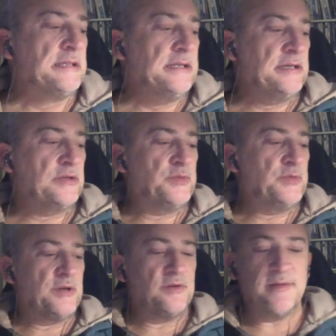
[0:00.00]

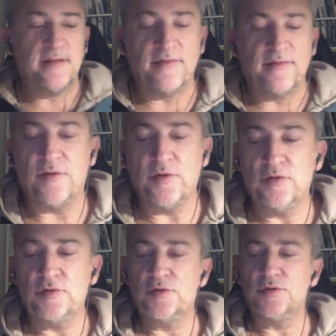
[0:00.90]
good thing for
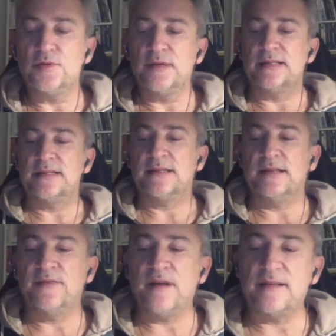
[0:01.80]
you to do it." In
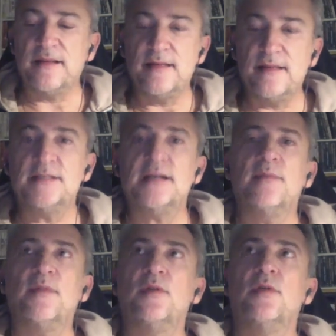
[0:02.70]
fact, at that
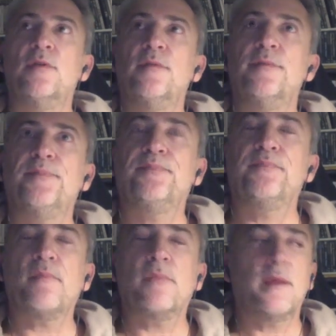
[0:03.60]
time,
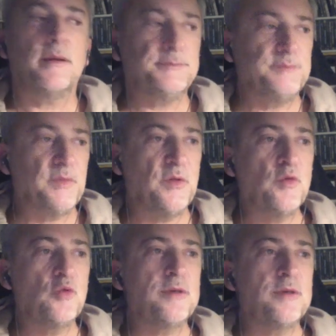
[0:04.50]
the
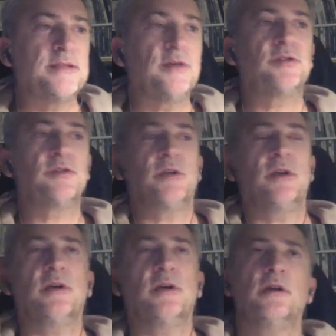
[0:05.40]
book was not
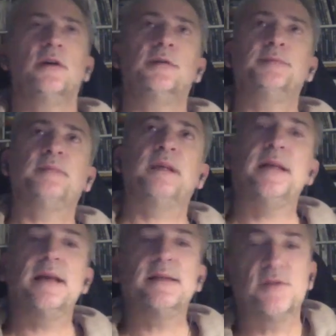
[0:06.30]

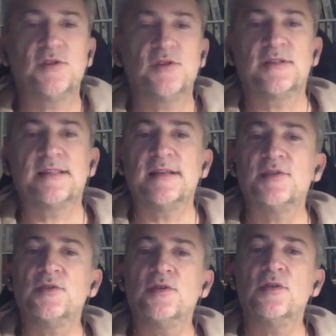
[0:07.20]
yet a success,
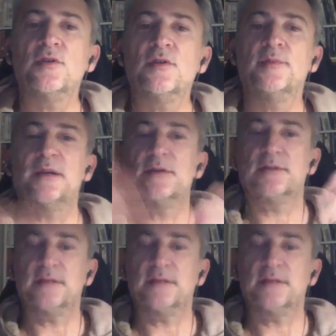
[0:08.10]
because